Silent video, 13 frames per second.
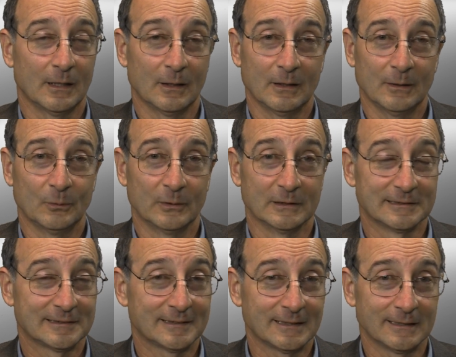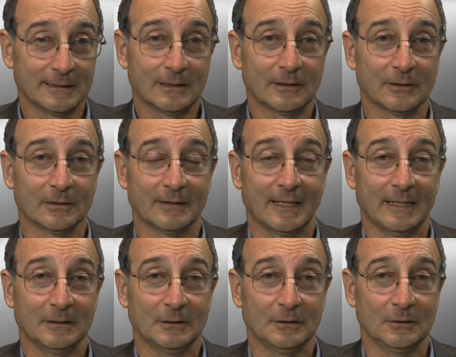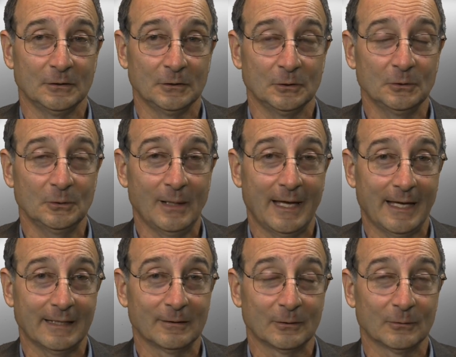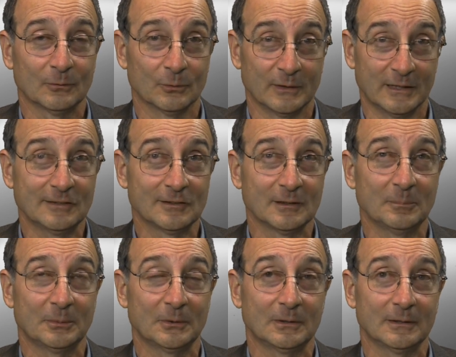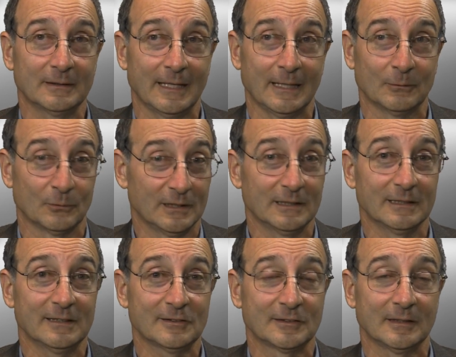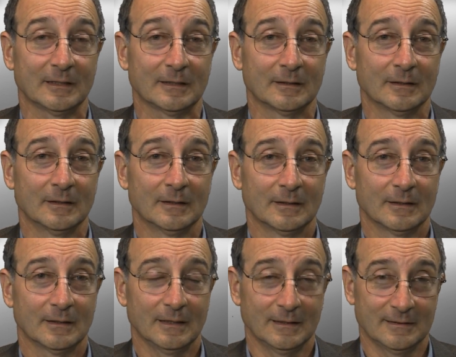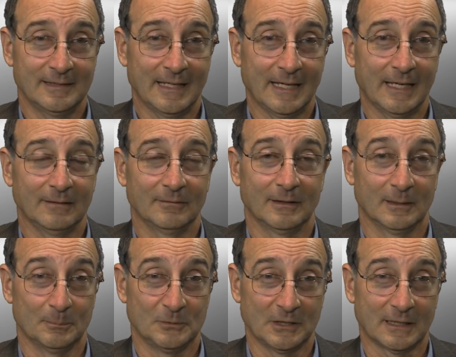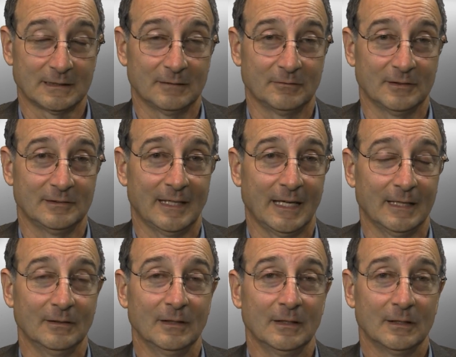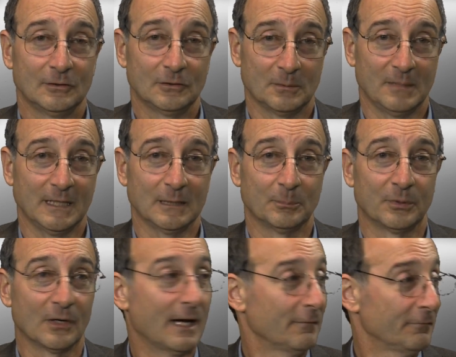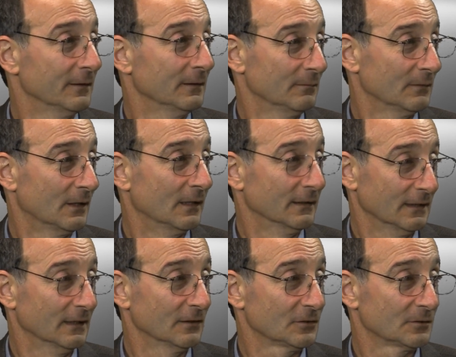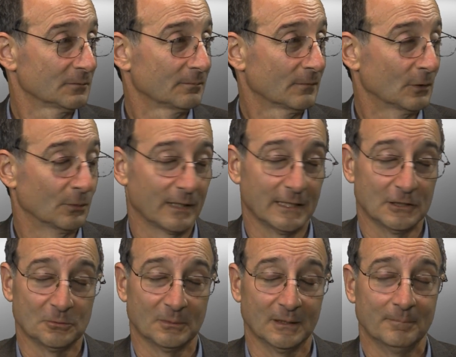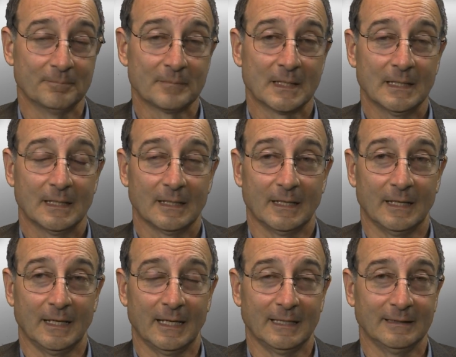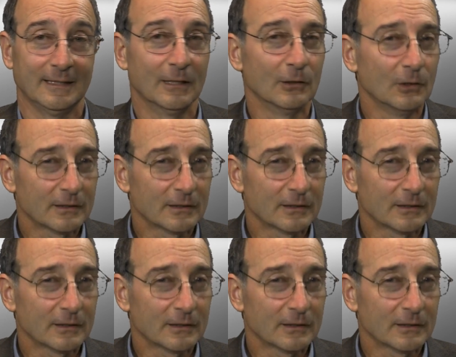where it's clear that you had a reasonable and realistic intent, an objective intent to make a profit on this arrangement. And they'll look